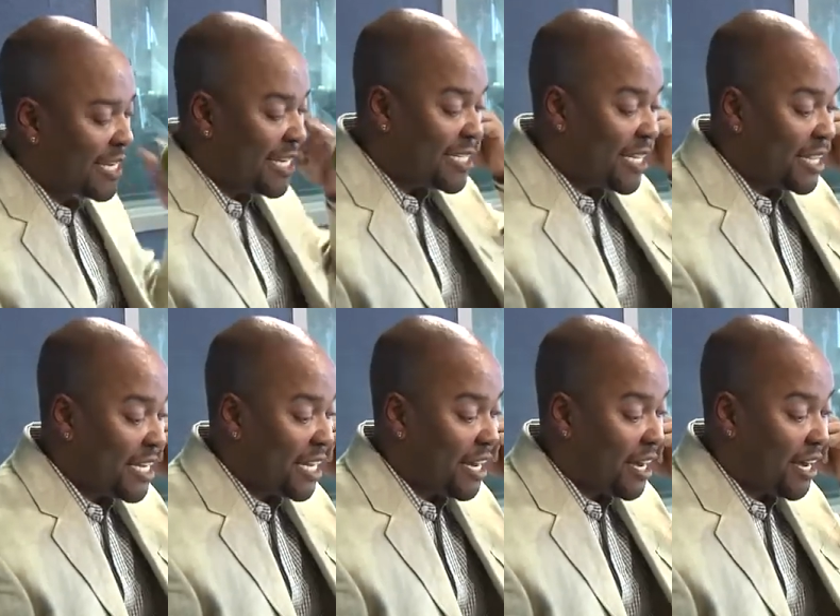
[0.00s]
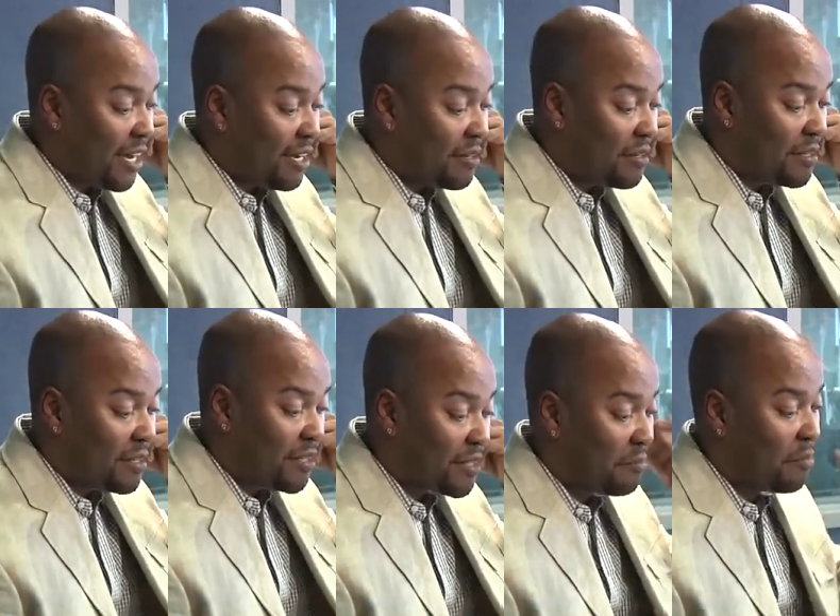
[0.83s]
He said that uh,
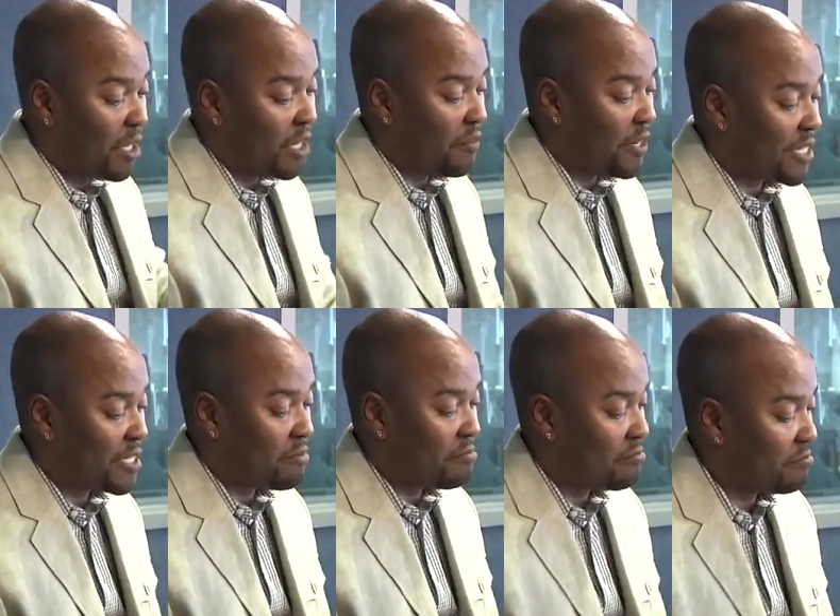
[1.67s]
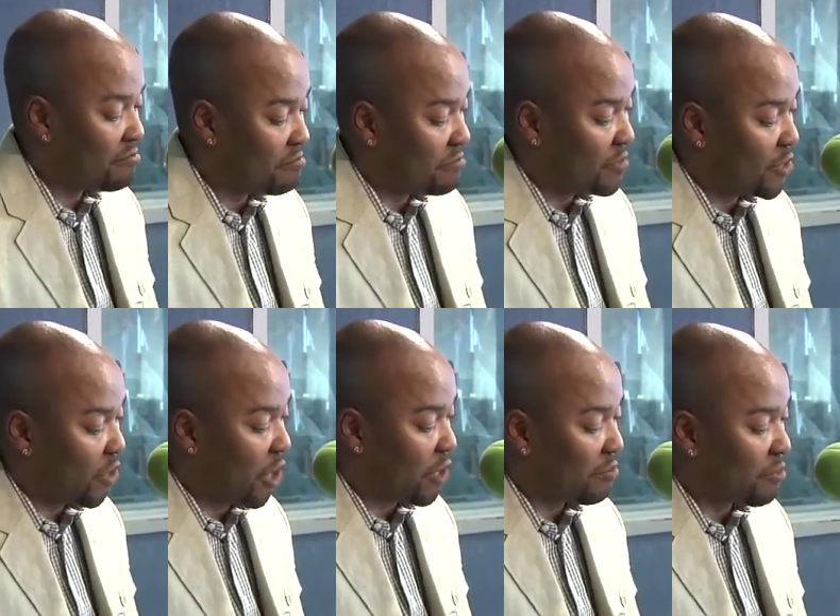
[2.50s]
the mother of his
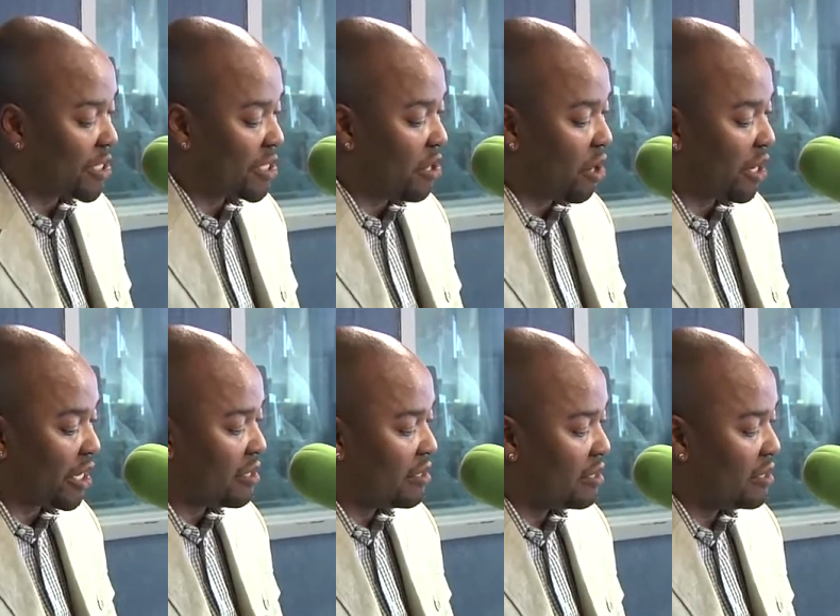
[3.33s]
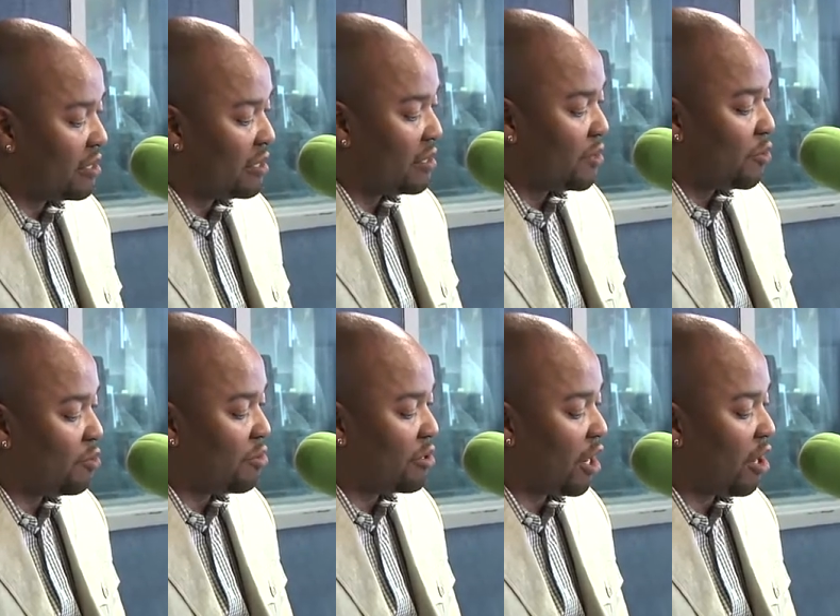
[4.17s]
daughter, Bridget Hardy,
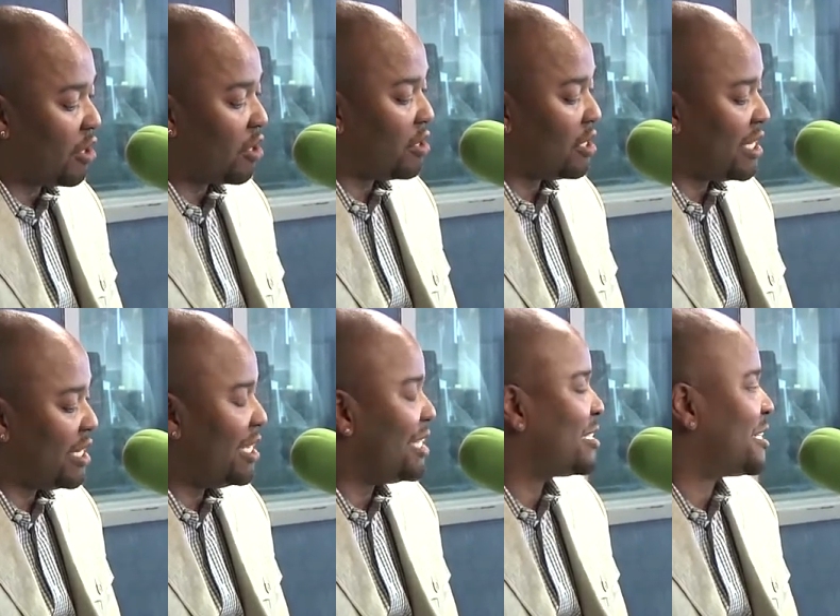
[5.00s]
who called her, he, he